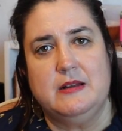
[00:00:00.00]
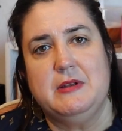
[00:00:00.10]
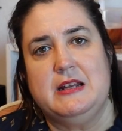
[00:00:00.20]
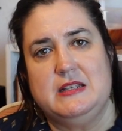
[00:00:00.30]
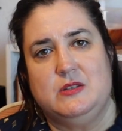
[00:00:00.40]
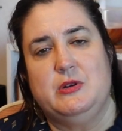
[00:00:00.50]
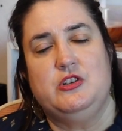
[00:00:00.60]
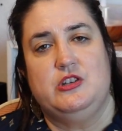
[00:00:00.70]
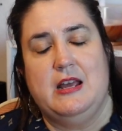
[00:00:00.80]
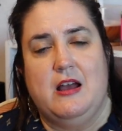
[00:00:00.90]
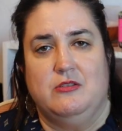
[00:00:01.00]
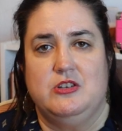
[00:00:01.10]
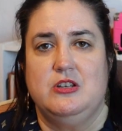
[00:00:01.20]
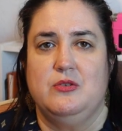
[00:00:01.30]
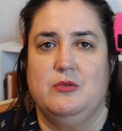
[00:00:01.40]
I'm gonna switch down
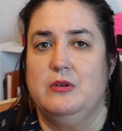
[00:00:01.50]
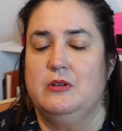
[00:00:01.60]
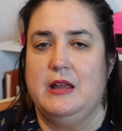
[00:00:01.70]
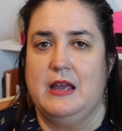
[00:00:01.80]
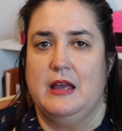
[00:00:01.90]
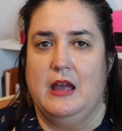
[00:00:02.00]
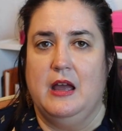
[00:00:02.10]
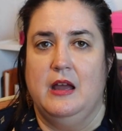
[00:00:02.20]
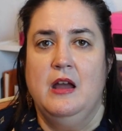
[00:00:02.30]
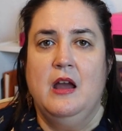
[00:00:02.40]
to like a